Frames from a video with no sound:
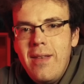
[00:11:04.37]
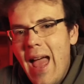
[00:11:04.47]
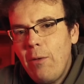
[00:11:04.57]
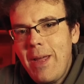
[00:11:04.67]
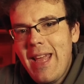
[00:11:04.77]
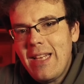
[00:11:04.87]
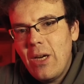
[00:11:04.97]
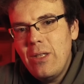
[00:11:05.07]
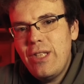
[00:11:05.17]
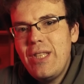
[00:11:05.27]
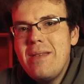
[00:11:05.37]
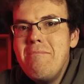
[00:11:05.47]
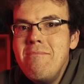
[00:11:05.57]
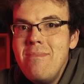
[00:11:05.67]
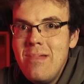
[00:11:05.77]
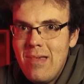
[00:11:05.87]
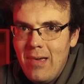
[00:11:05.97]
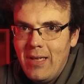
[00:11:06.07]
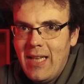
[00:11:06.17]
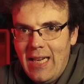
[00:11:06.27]
Now we get on to the
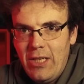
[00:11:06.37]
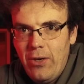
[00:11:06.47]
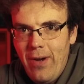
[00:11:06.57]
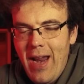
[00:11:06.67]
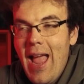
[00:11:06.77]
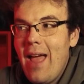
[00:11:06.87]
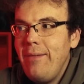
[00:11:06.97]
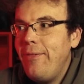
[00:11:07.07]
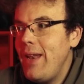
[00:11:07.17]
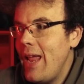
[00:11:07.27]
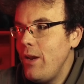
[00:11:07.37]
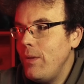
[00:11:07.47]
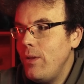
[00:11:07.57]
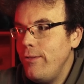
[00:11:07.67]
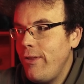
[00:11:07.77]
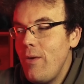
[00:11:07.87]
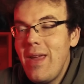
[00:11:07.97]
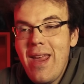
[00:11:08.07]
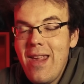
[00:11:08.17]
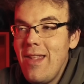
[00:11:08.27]
meh category, and Fernando Alonso
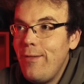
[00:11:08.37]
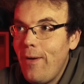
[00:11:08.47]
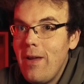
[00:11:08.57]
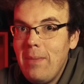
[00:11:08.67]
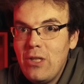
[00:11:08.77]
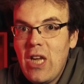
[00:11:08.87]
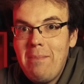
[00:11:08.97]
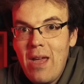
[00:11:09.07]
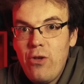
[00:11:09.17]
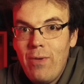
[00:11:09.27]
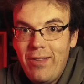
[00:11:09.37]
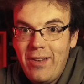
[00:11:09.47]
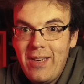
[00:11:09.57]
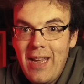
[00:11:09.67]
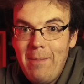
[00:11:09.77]
is very much a major resident here